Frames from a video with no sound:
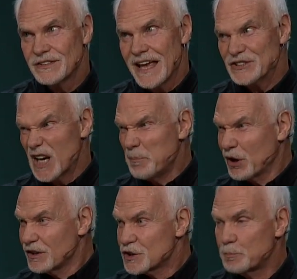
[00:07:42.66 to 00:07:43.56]
they set up a
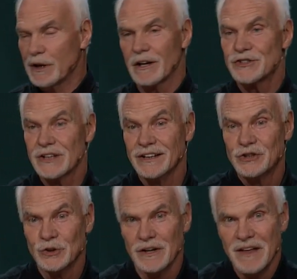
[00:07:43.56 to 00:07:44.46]
conspiracy
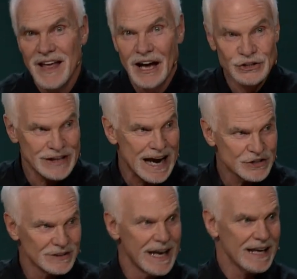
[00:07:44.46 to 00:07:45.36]
to
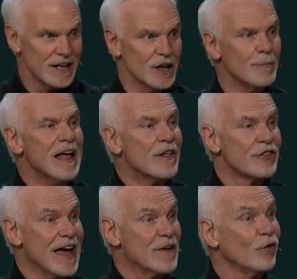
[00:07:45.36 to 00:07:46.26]
assassinate him.
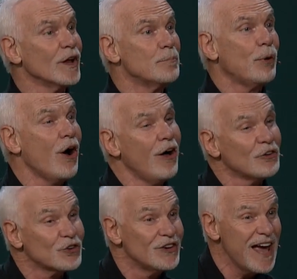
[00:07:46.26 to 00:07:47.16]
Thankfully,
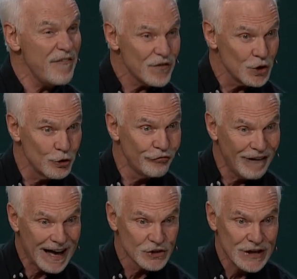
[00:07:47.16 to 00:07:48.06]
Paul's nephew
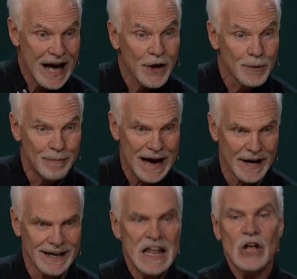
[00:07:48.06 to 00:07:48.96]
finds out
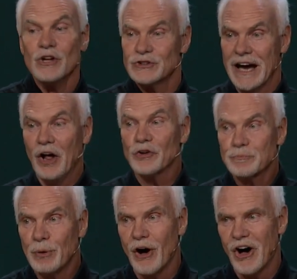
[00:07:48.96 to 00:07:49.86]
about it, tells
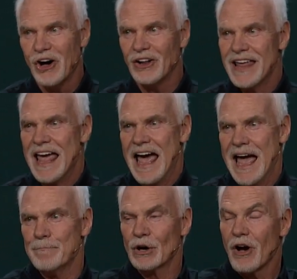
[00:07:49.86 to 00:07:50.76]
Paul,
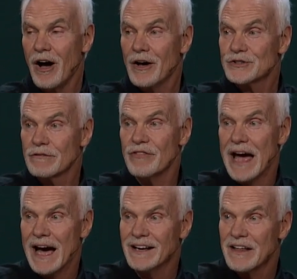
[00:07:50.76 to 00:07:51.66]
and because of
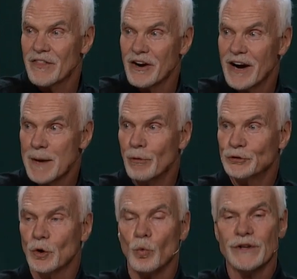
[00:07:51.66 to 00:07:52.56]
that, they are able
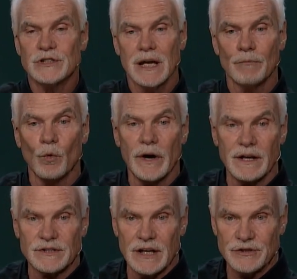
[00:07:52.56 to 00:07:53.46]
to whisk him away
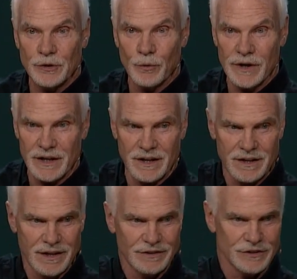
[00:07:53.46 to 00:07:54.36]
to Caesarea
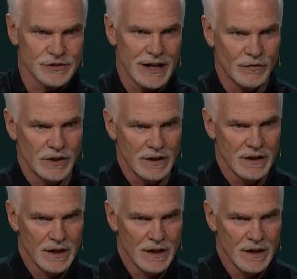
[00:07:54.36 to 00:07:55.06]
to safety.